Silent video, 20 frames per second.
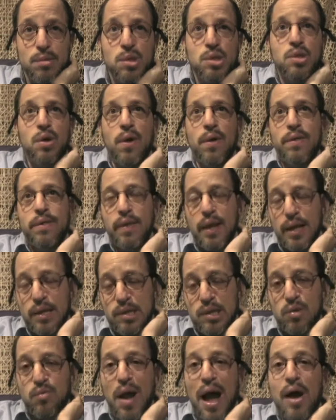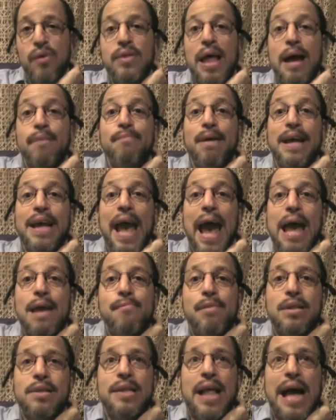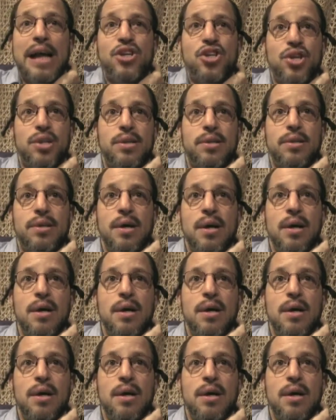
turned things around and became a legend.